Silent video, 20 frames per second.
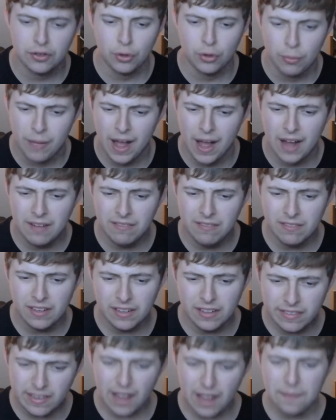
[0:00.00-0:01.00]
bad.
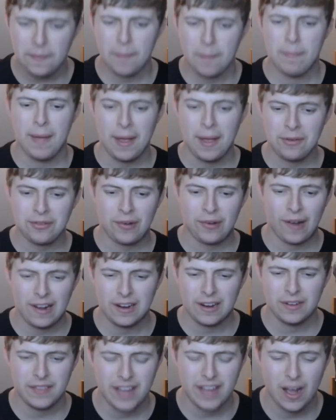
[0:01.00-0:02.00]
It's not the best track
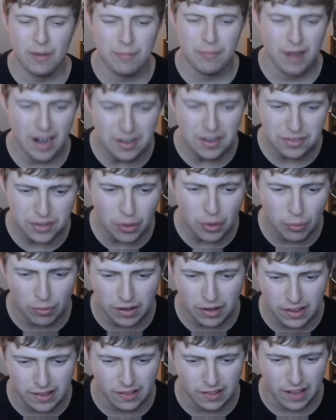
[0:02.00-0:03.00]
on the album, but I still
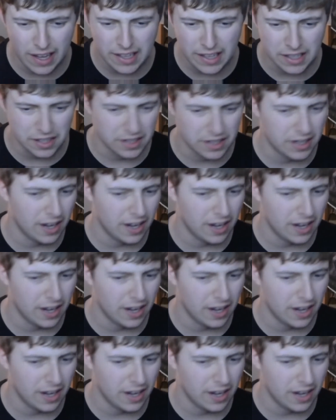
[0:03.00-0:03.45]
really like it.